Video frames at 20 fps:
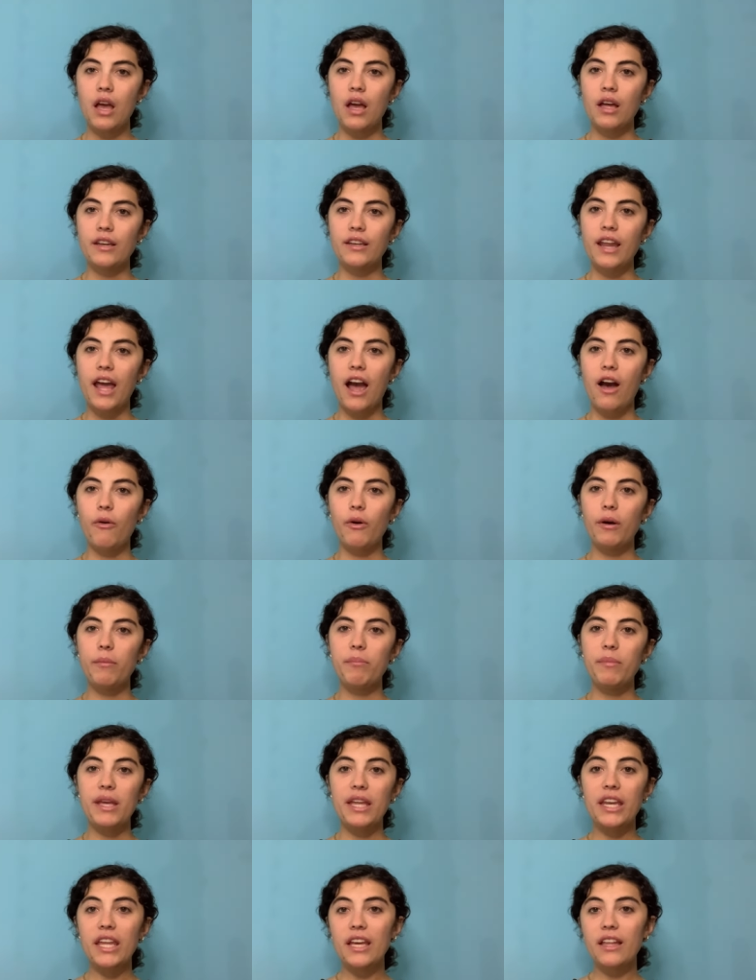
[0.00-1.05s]
Now,
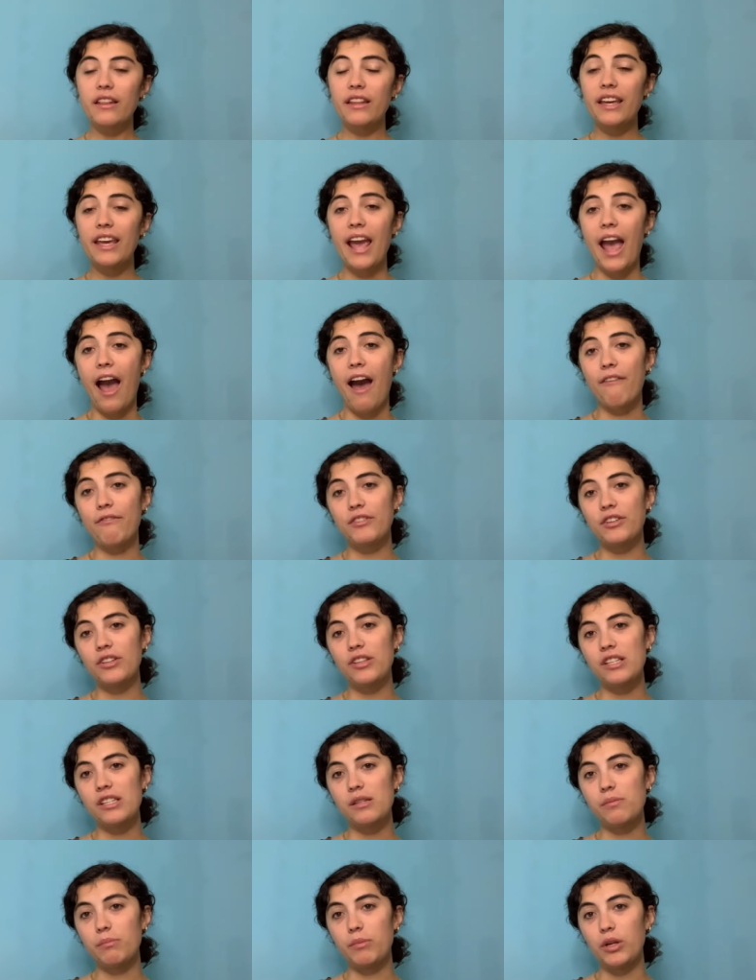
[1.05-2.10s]
immediately after
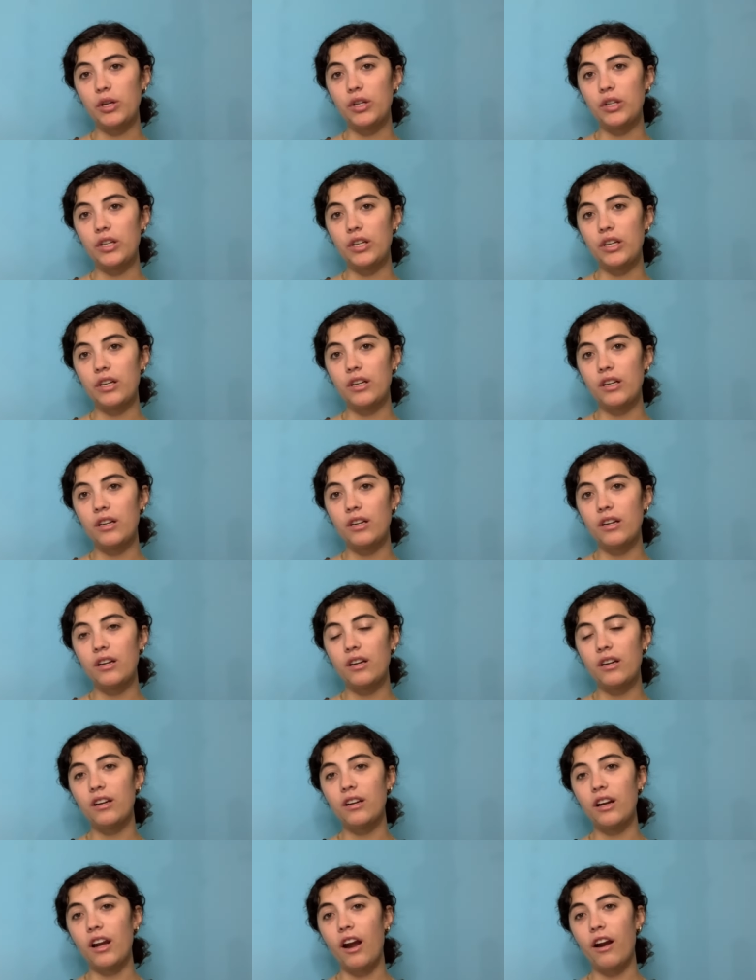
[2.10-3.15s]
this murder,
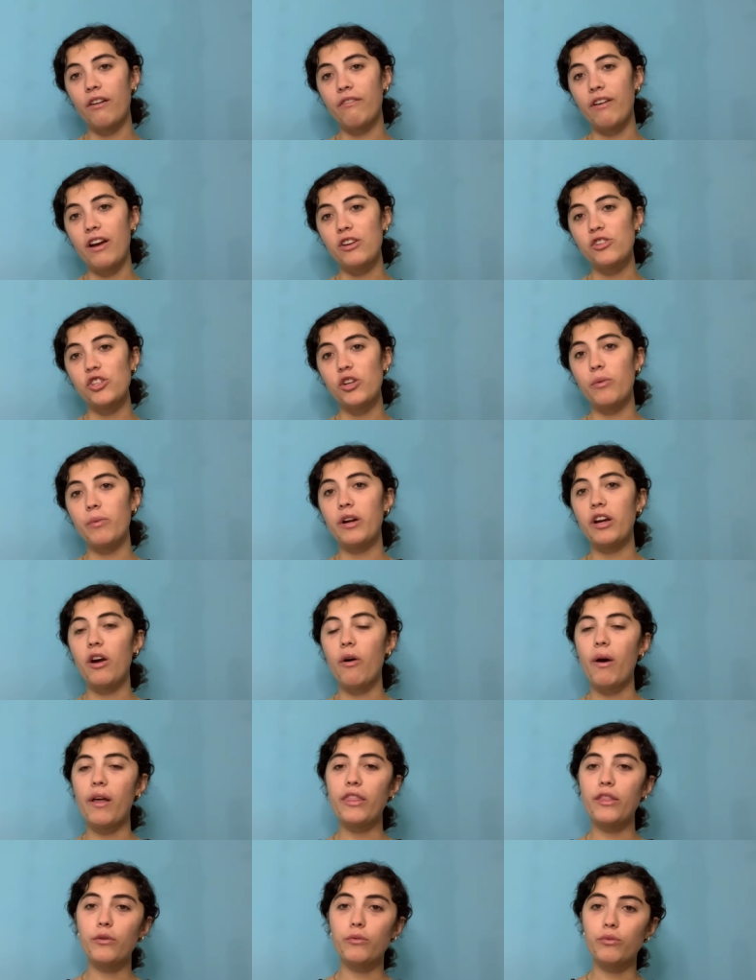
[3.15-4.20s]
Caravaggio would go
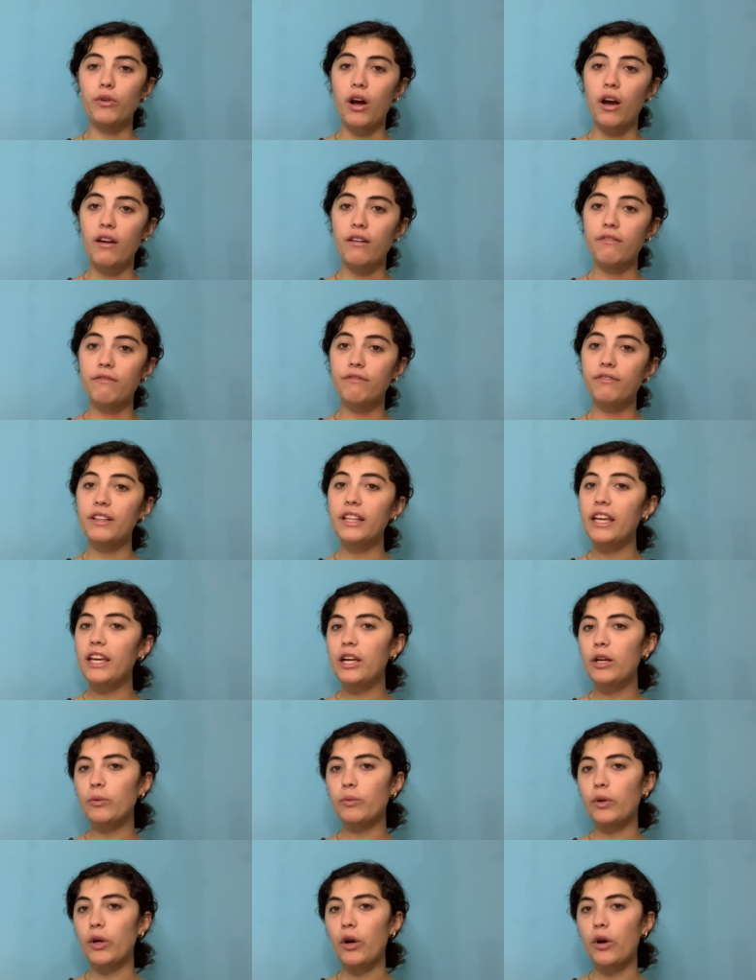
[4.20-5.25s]
on the run,
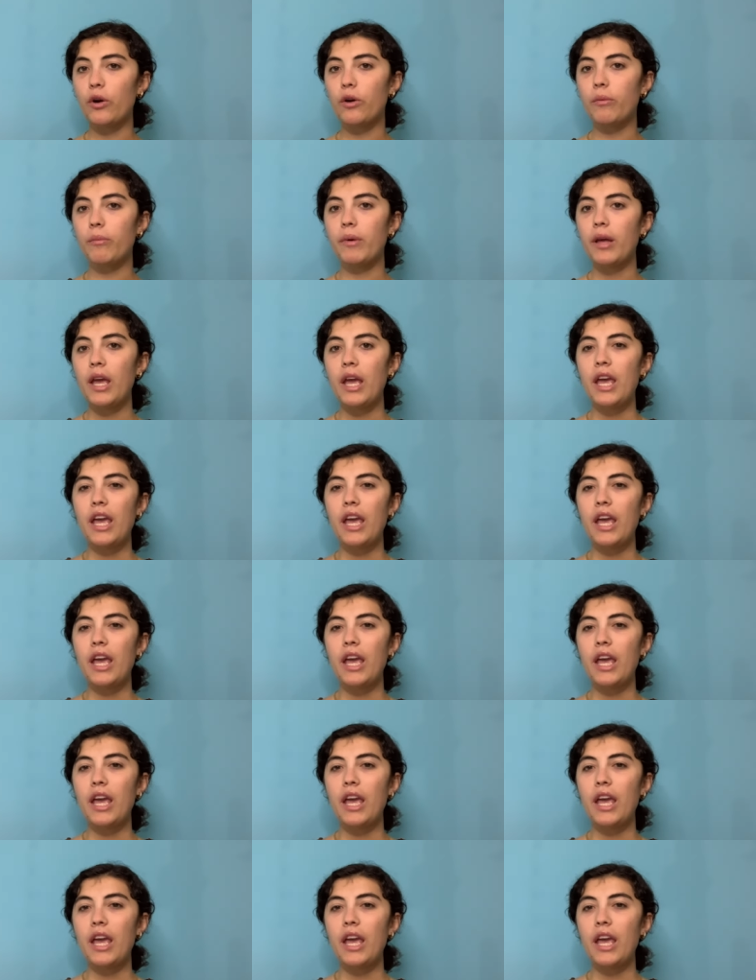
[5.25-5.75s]
fleeing Rome.